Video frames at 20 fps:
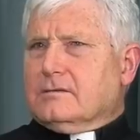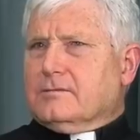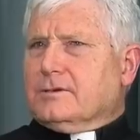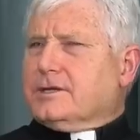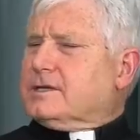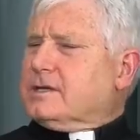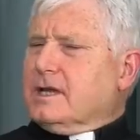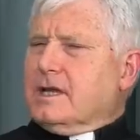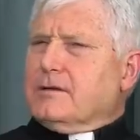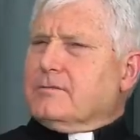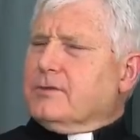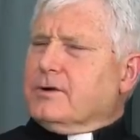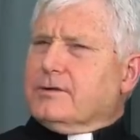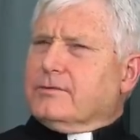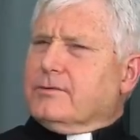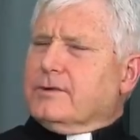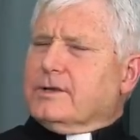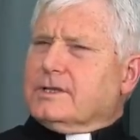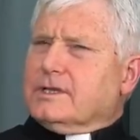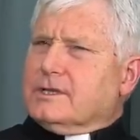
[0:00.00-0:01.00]
But
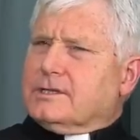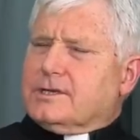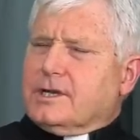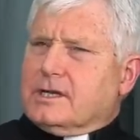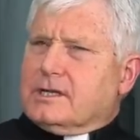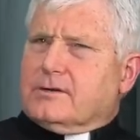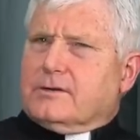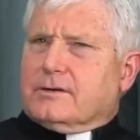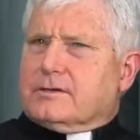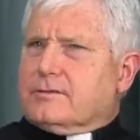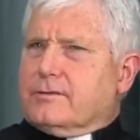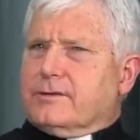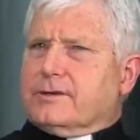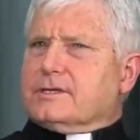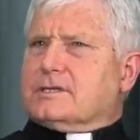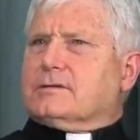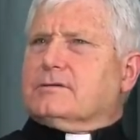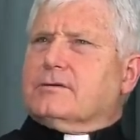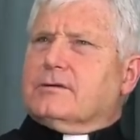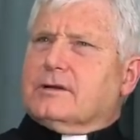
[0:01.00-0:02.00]
Tom, when the Jesuits were
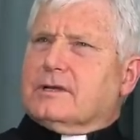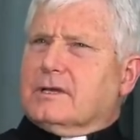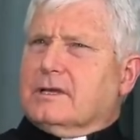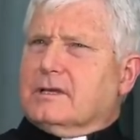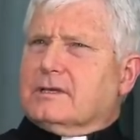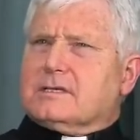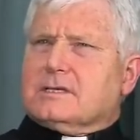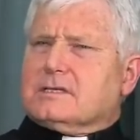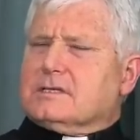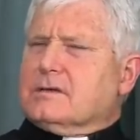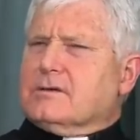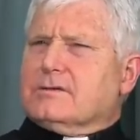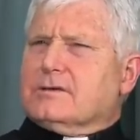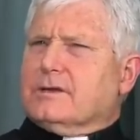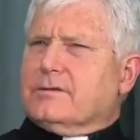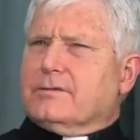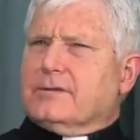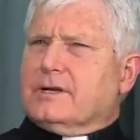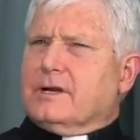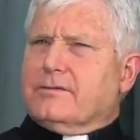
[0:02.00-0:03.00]
restored, it's as though
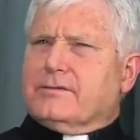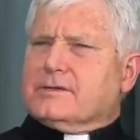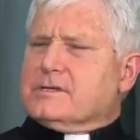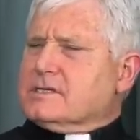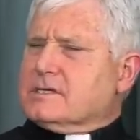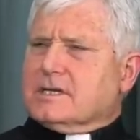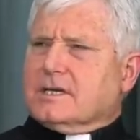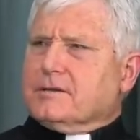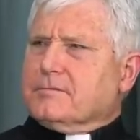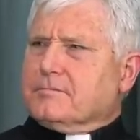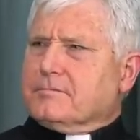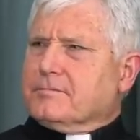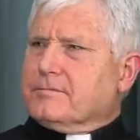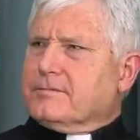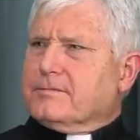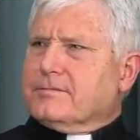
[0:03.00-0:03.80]
they were never the same.